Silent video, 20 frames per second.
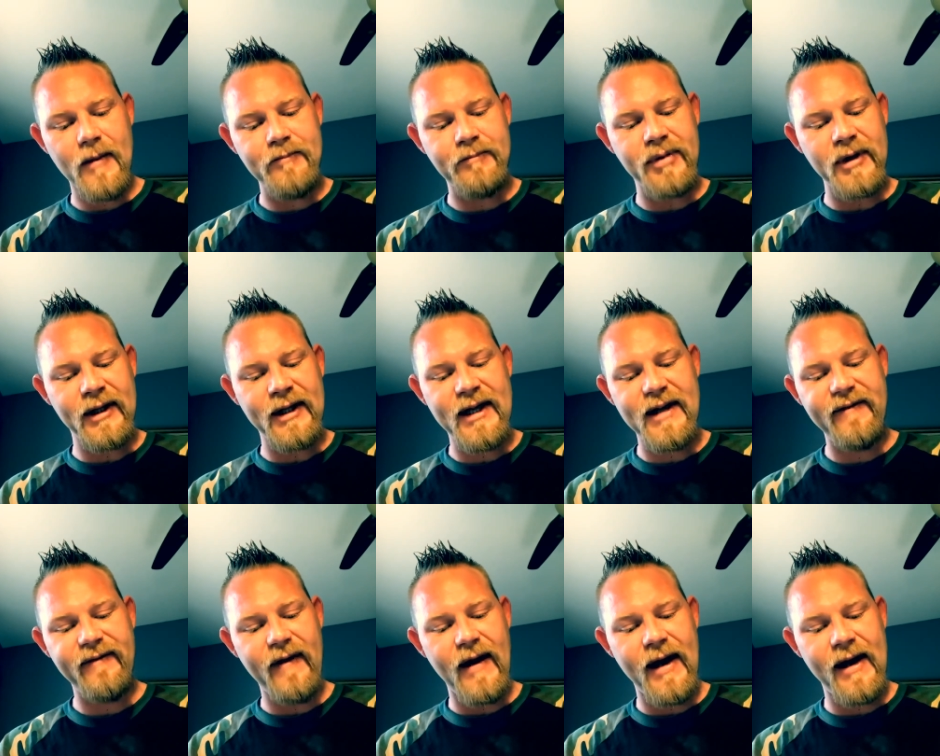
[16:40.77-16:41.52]

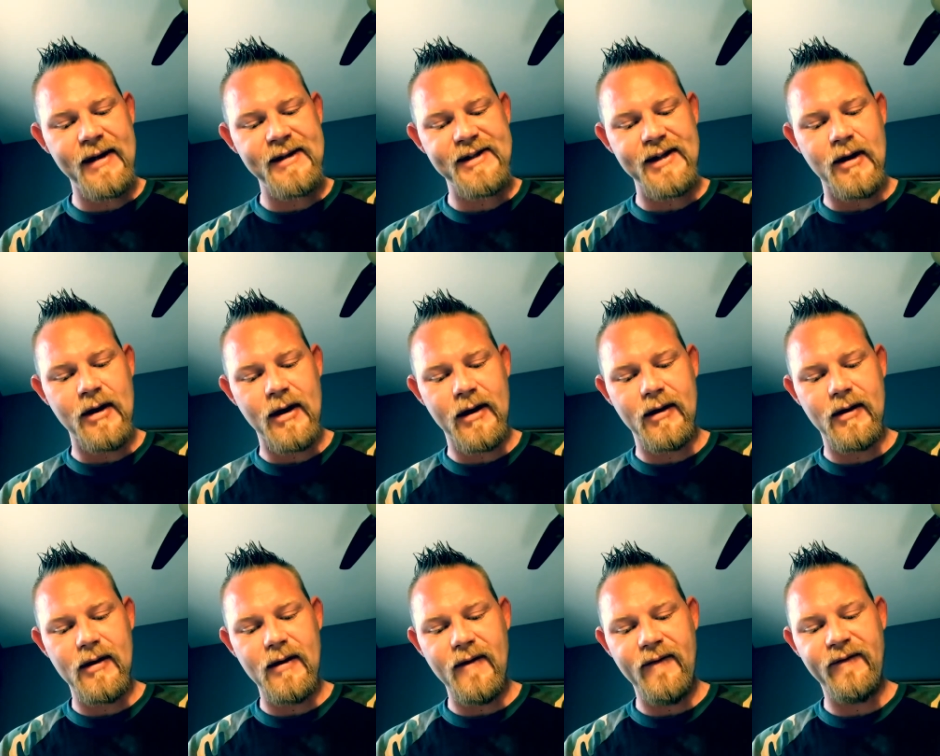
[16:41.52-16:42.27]
Belief hangs
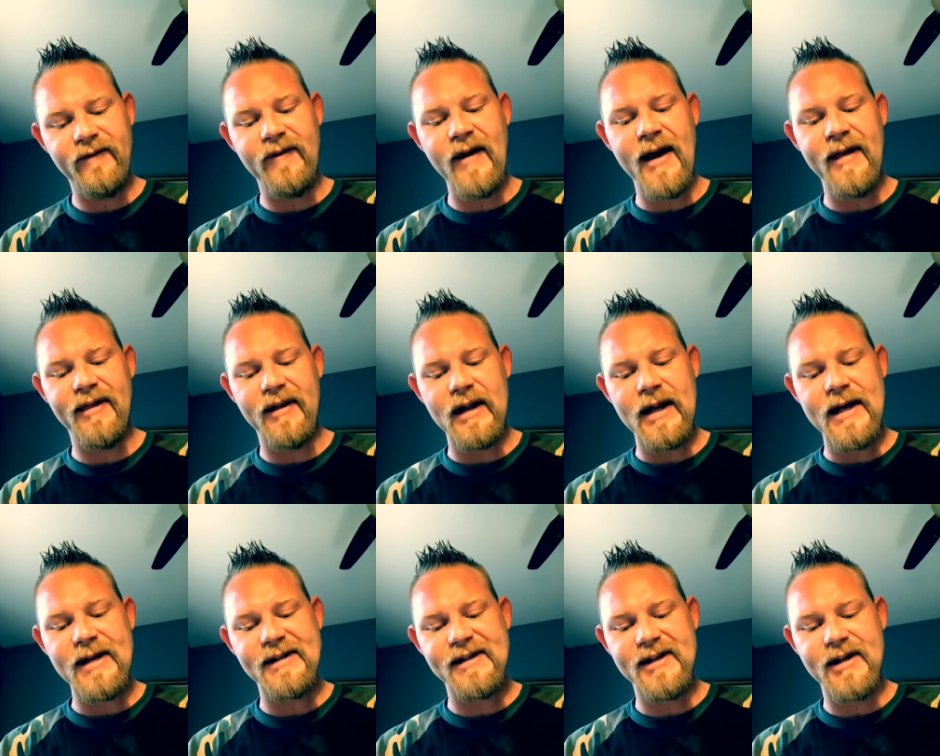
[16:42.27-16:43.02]
on, faith
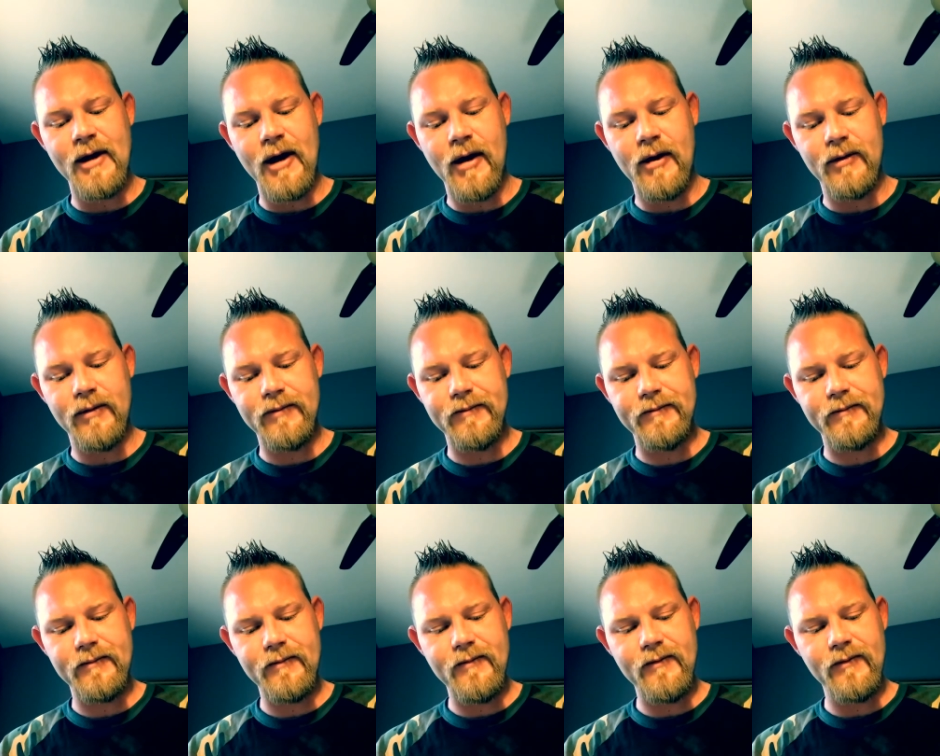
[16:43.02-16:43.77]
lets go.
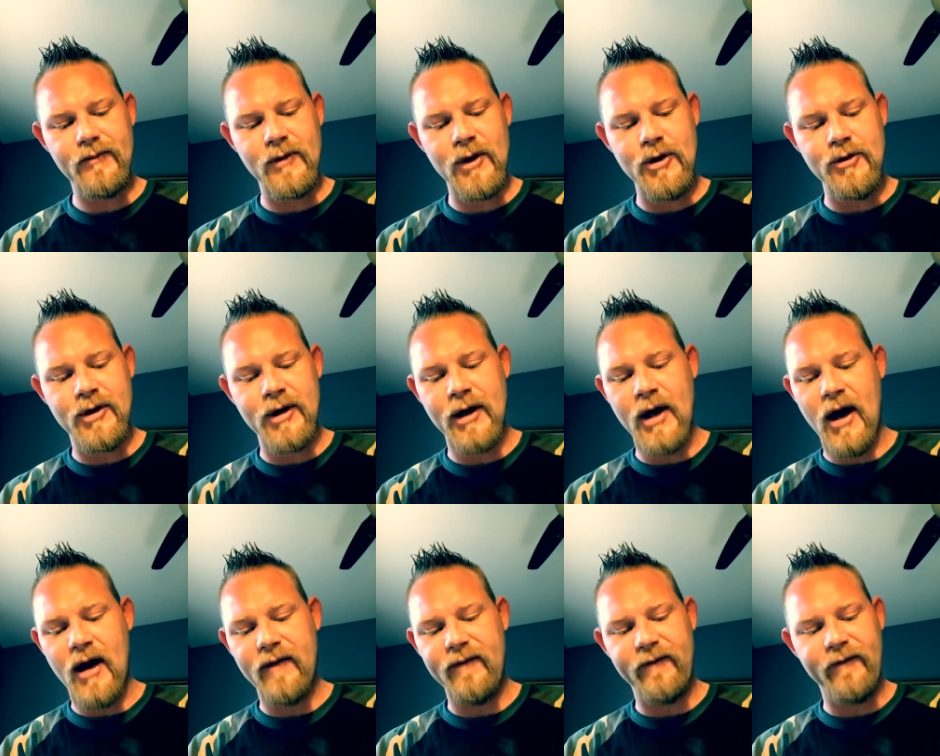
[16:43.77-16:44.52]
You
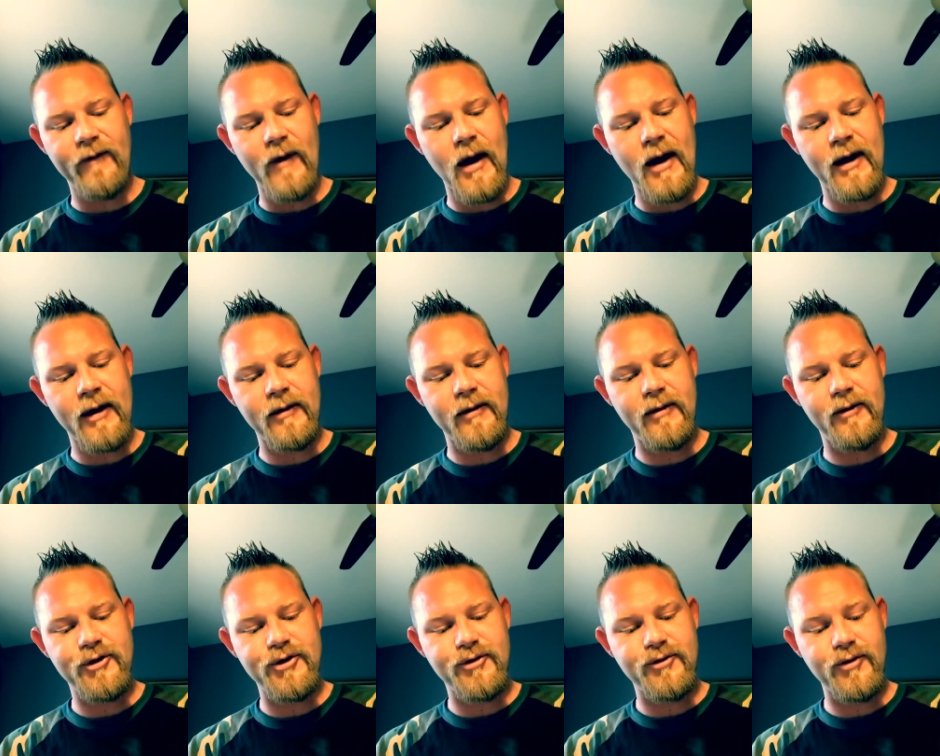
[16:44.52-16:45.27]
cannot find
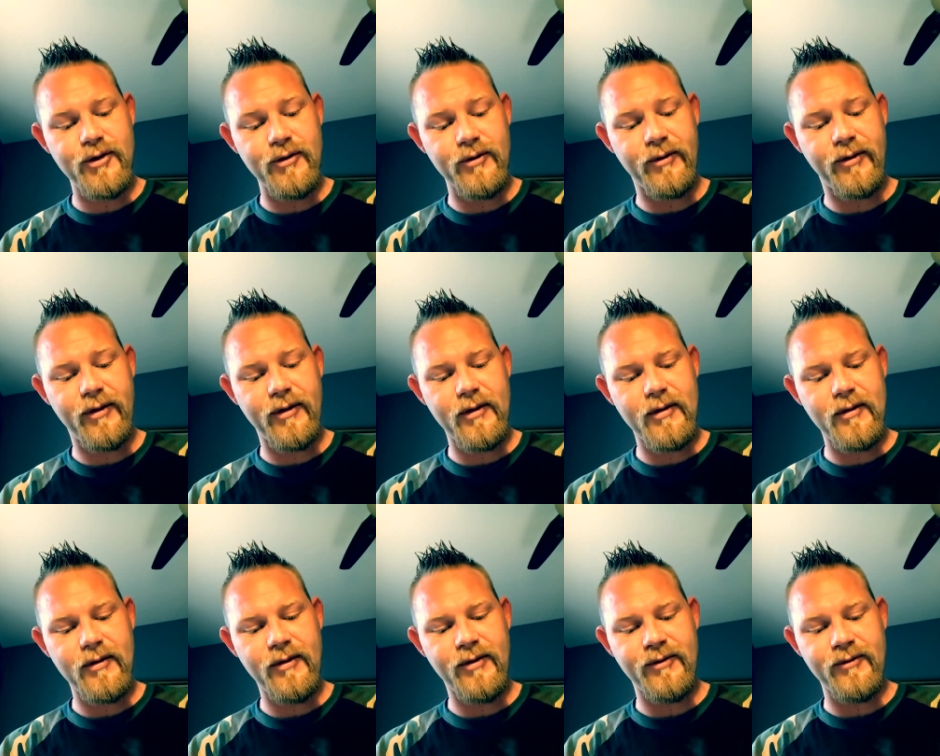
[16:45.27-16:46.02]
truth
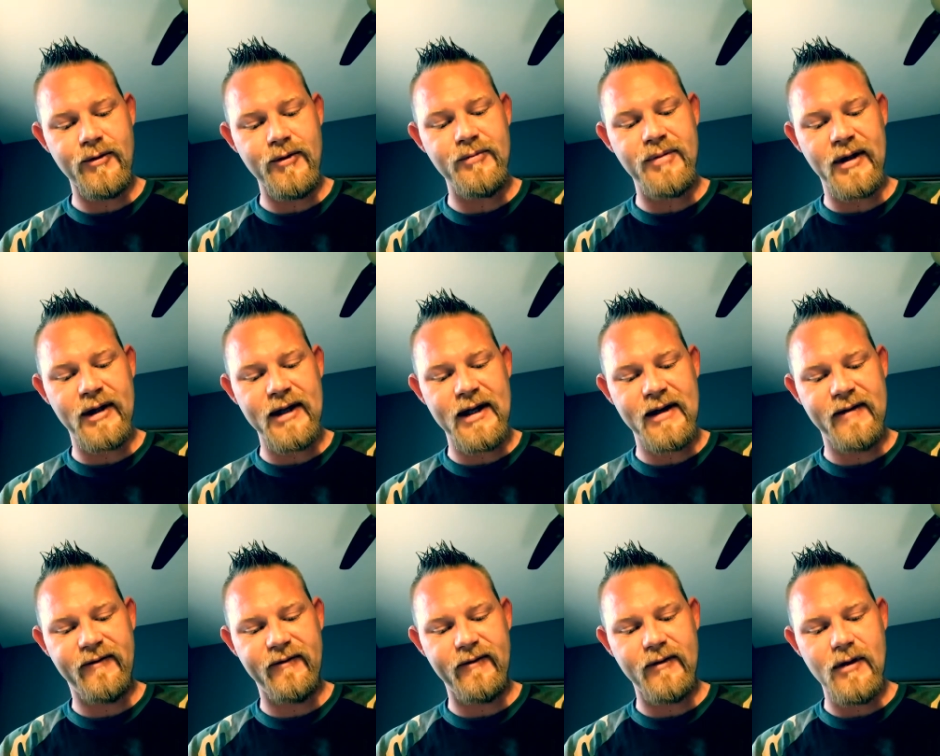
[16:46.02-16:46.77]
through
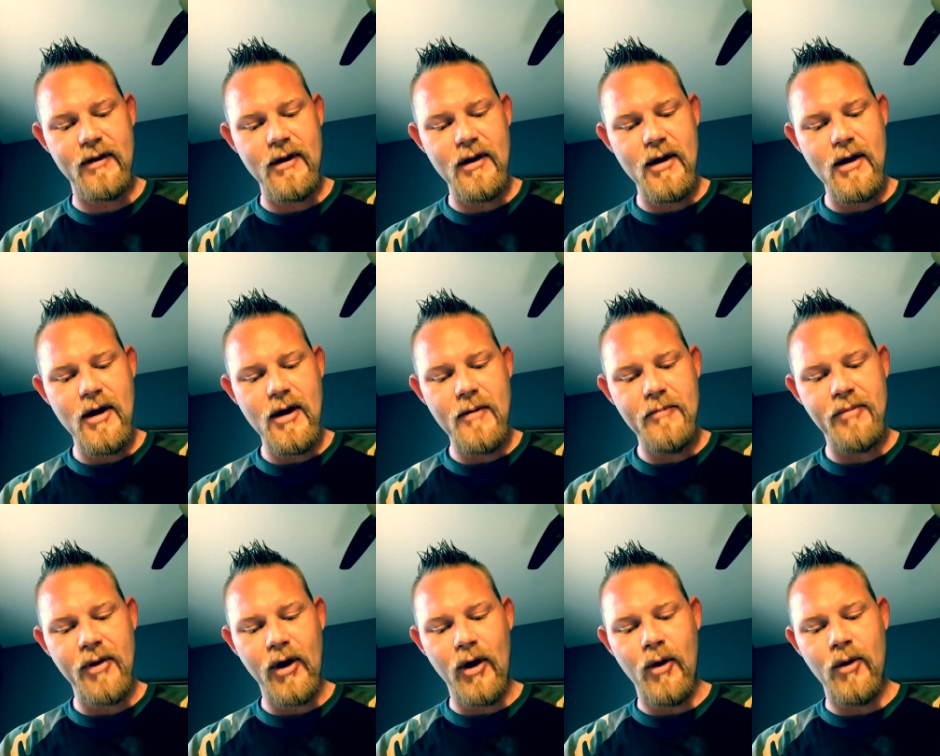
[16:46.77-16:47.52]
belief,
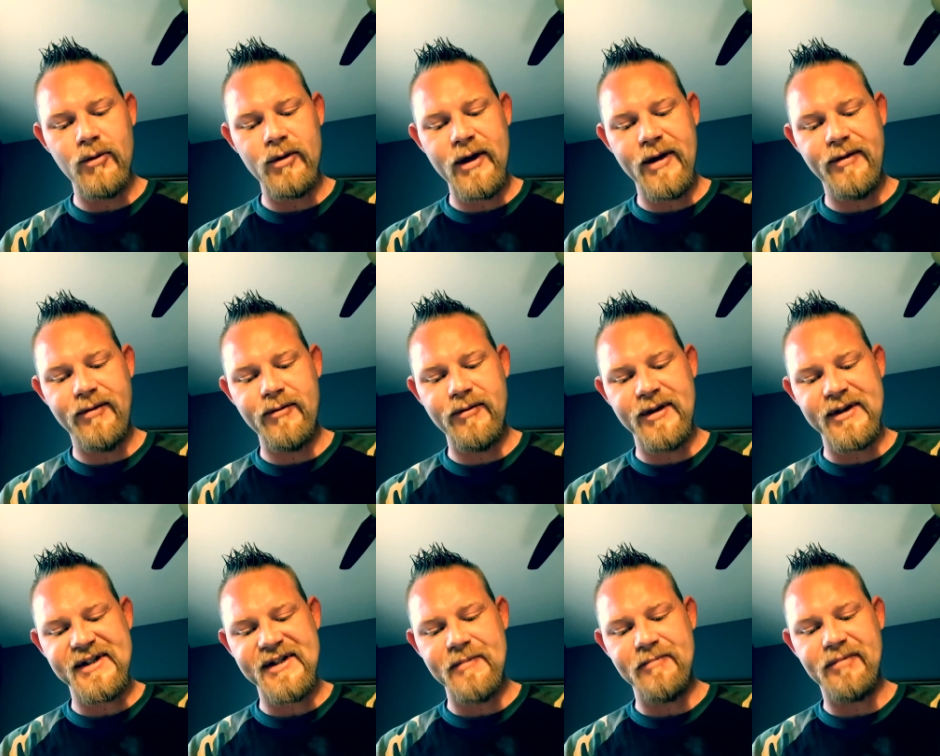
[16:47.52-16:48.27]
but only through
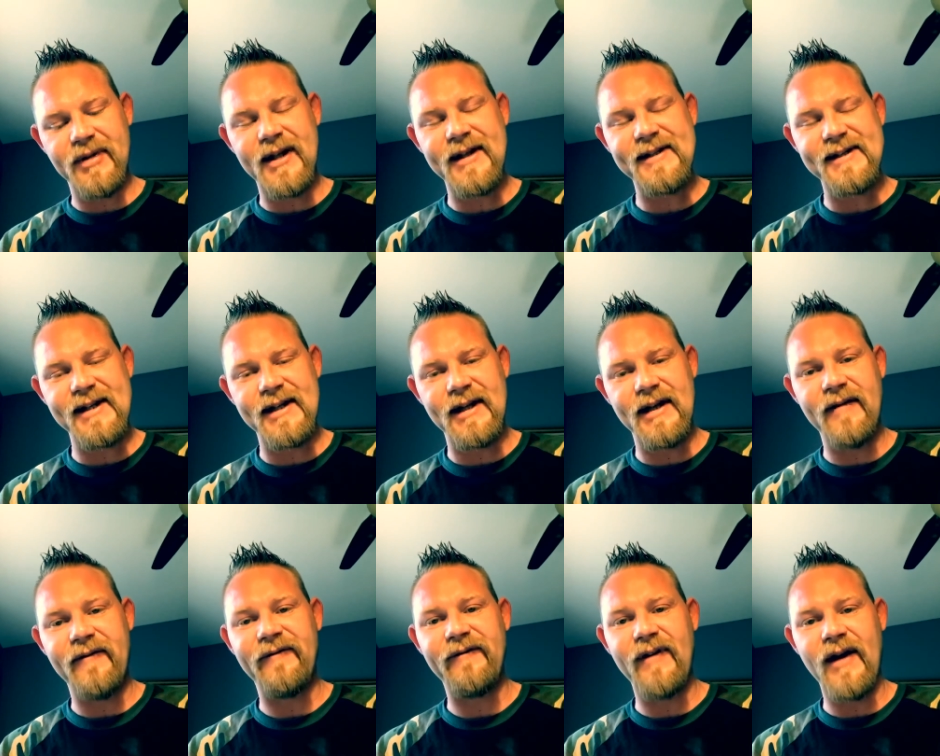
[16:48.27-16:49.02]
the simplicity
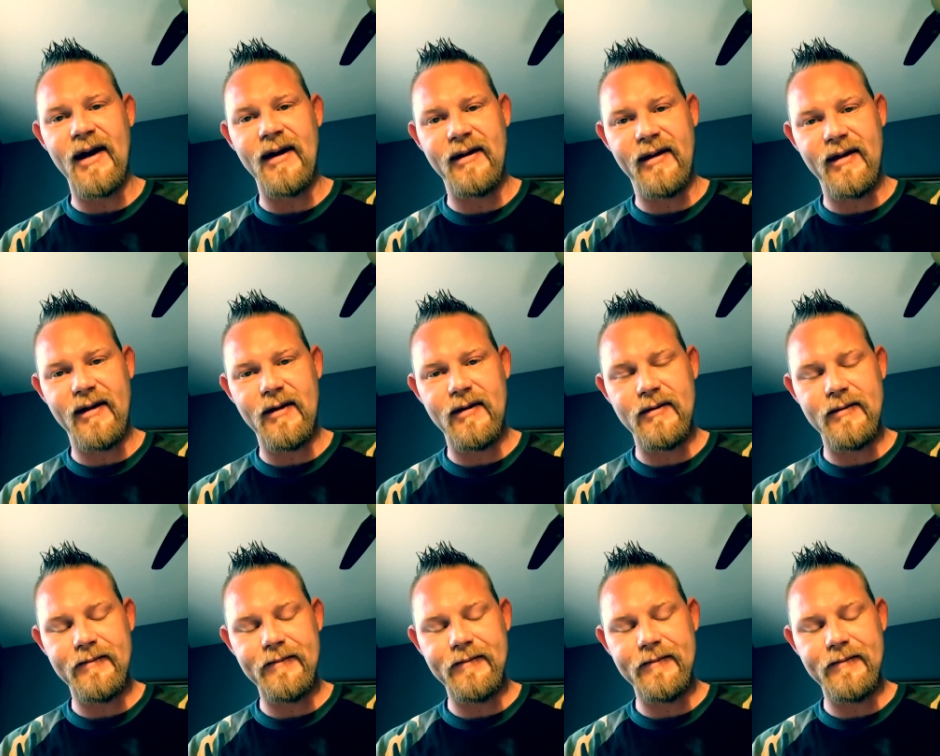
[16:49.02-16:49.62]
of faith.